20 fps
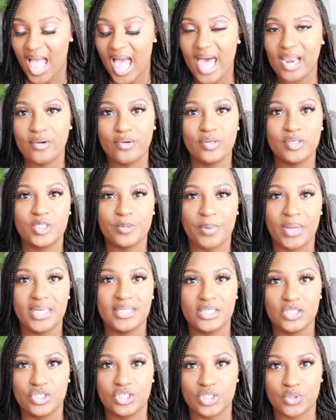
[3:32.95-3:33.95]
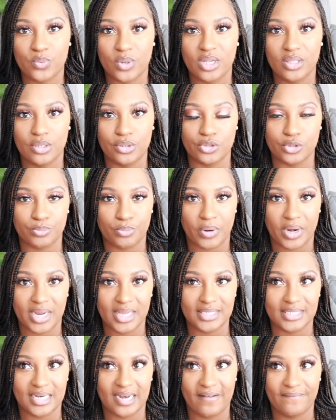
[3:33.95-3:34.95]
don't know, Spanx is just one of those
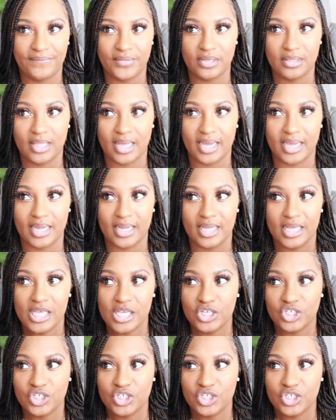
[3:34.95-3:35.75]
brands that I feel like